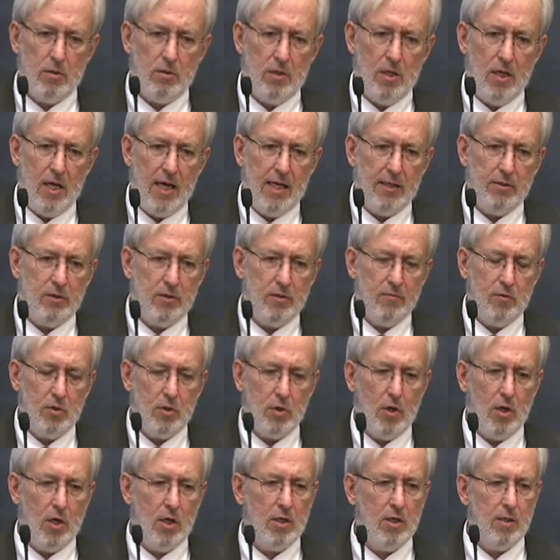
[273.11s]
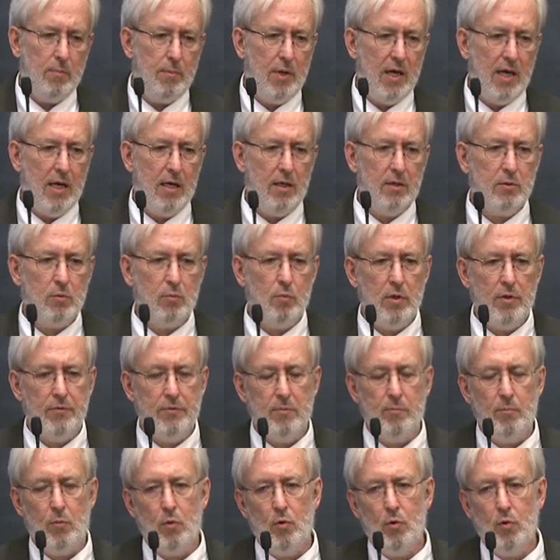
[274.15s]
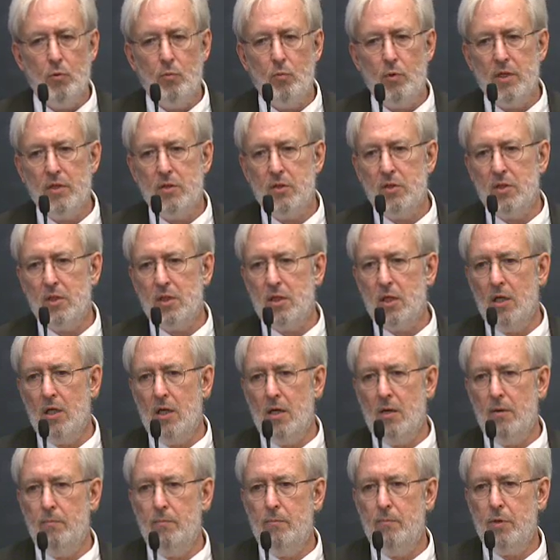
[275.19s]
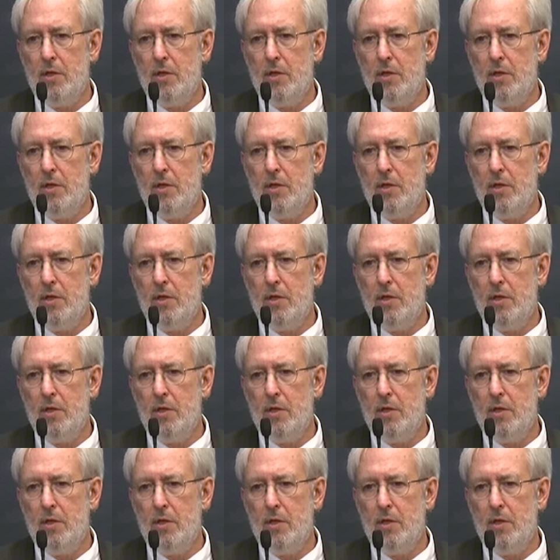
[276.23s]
lots of talk about whether more was to come.